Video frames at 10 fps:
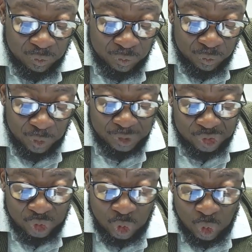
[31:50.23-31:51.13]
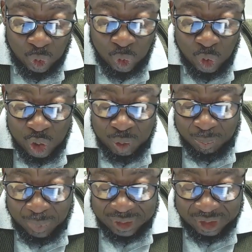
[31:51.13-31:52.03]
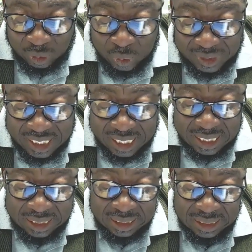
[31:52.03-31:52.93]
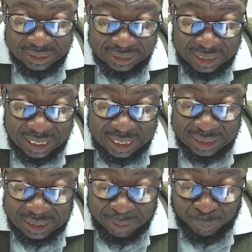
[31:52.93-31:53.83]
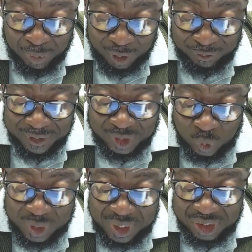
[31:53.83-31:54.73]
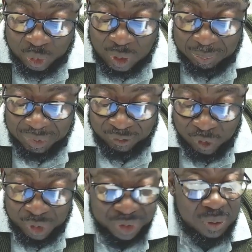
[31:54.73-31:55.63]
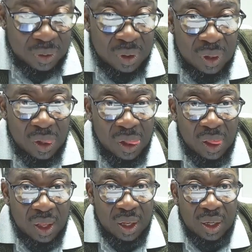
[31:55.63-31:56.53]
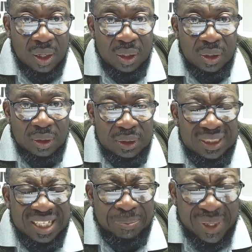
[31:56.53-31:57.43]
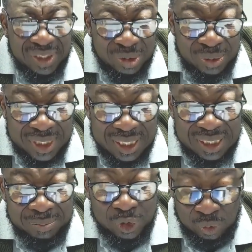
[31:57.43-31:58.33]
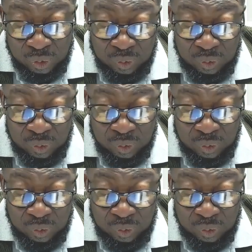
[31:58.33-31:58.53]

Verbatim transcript: For so persecuted they the prophets which were before you. They persecuted them too.